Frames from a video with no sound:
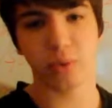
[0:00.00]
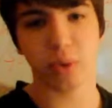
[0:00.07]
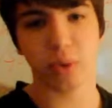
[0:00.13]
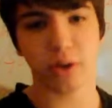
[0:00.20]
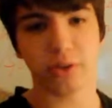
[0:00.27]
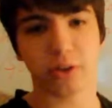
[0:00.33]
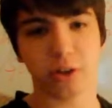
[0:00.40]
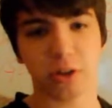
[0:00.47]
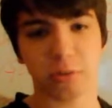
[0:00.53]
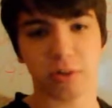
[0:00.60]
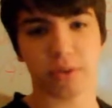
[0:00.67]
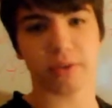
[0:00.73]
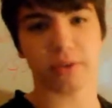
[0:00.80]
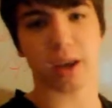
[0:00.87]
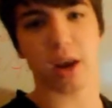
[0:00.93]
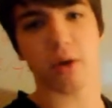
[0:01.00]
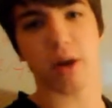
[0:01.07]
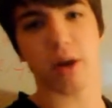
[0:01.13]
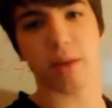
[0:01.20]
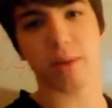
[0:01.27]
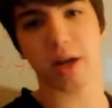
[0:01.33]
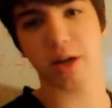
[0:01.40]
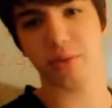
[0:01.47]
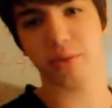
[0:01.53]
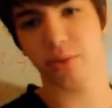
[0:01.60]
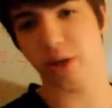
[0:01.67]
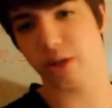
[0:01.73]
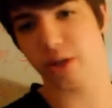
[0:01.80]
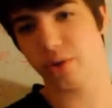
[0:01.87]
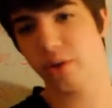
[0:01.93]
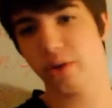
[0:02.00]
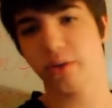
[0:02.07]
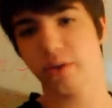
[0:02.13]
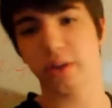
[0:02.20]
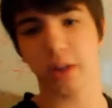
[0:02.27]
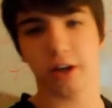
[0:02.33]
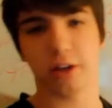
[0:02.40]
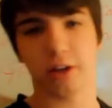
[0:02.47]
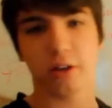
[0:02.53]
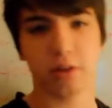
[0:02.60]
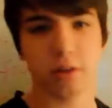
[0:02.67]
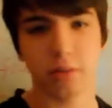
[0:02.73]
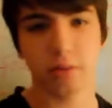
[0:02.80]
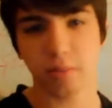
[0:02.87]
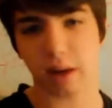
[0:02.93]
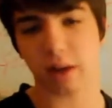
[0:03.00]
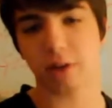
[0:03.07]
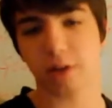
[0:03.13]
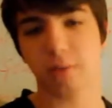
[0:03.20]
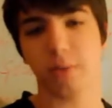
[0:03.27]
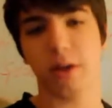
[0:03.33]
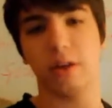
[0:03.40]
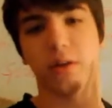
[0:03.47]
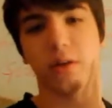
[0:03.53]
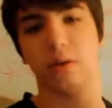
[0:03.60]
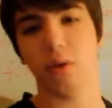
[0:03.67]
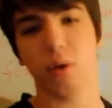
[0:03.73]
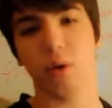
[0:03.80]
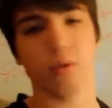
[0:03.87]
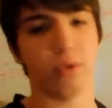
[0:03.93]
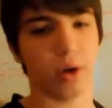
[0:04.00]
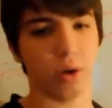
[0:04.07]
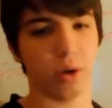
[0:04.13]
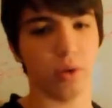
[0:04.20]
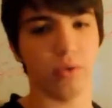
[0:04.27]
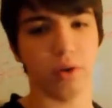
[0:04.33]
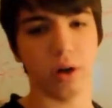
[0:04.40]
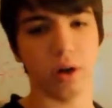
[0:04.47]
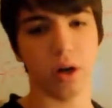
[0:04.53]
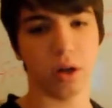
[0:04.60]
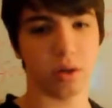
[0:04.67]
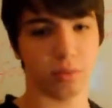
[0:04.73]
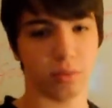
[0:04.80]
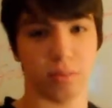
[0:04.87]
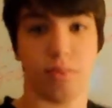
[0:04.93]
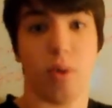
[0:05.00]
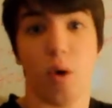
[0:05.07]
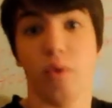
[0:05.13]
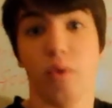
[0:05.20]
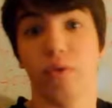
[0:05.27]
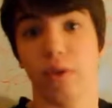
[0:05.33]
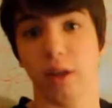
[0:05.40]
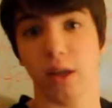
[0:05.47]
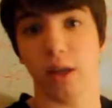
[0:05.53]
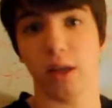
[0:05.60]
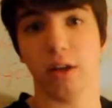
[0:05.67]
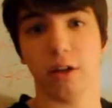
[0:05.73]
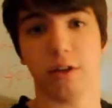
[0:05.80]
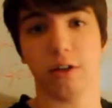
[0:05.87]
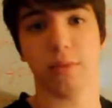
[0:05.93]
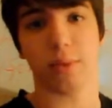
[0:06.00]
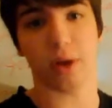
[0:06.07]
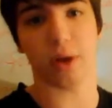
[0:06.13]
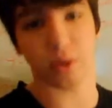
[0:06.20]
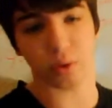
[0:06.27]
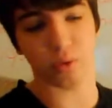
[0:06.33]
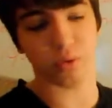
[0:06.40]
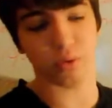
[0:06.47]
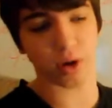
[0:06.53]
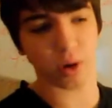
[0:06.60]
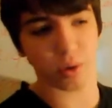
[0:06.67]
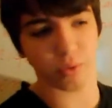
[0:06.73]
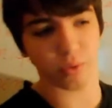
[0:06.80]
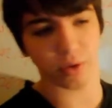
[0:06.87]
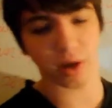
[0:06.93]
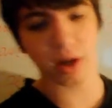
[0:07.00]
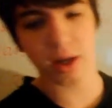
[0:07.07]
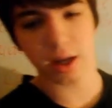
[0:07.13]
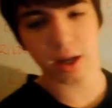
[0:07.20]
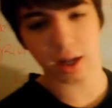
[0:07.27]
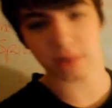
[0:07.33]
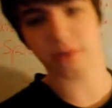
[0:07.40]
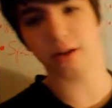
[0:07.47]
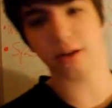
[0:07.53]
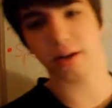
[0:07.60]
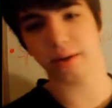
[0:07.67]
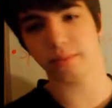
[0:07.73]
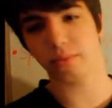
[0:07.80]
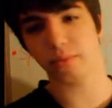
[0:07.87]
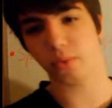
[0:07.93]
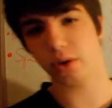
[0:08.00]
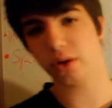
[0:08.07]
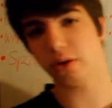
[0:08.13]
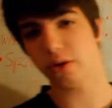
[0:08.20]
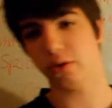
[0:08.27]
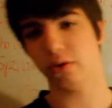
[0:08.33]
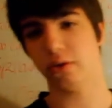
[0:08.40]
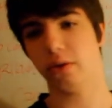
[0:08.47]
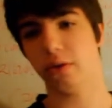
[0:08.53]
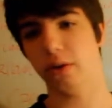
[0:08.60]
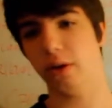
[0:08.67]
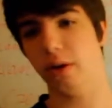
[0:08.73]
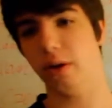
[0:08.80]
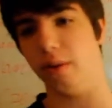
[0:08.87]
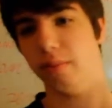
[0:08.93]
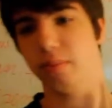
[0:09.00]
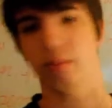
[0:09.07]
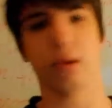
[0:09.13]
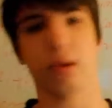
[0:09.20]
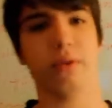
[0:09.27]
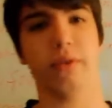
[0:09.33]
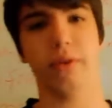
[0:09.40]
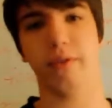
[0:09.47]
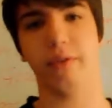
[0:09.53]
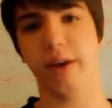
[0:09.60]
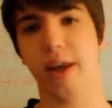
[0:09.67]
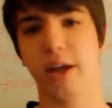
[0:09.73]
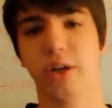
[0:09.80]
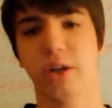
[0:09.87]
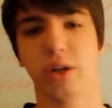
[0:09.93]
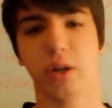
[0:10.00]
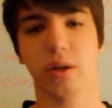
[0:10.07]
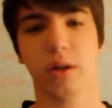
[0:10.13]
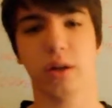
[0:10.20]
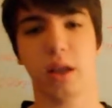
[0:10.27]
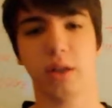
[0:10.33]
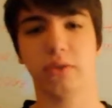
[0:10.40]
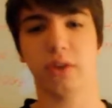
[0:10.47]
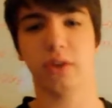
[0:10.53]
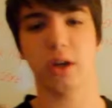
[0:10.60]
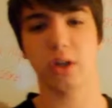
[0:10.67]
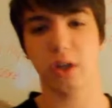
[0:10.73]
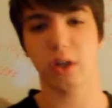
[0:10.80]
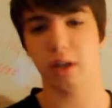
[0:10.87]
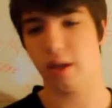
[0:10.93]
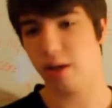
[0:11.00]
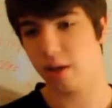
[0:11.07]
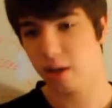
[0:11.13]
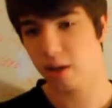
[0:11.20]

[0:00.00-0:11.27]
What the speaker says: once a specific area becomes more altruistic, then it like spreads over and over. Hopefully it spreads over and over until it reaches the level of a nation and such, and then